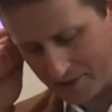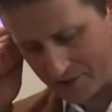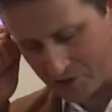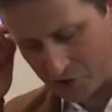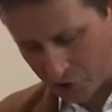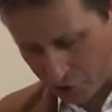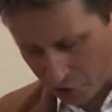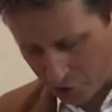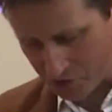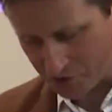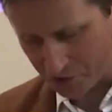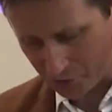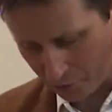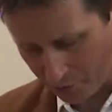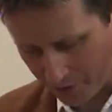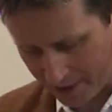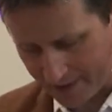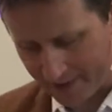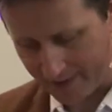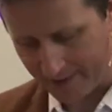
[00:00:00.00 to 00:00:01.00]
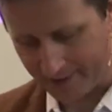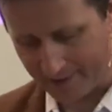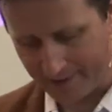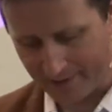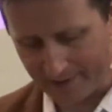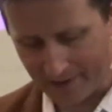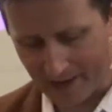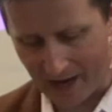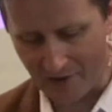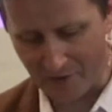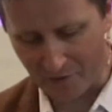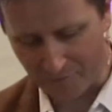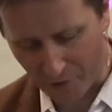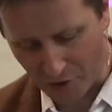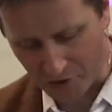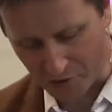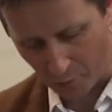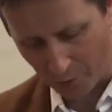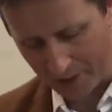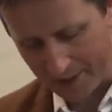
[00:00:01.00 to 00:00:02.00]
This true story, the
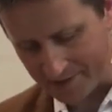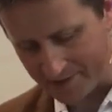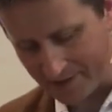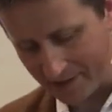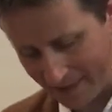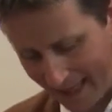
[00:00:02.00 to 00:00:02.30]
first one is,